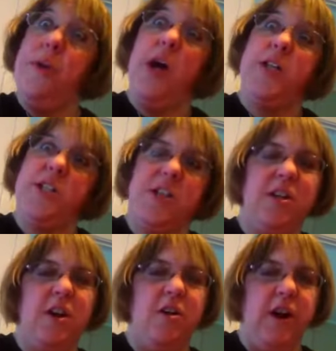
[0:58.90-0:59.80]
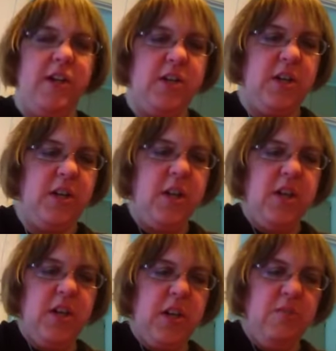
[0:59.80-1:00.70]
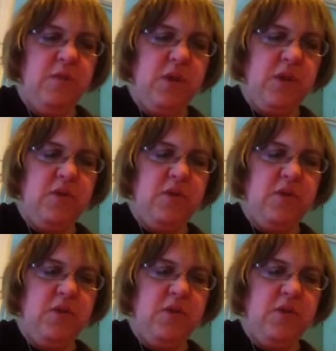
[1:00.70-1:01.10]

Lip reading: not. All right. Then what you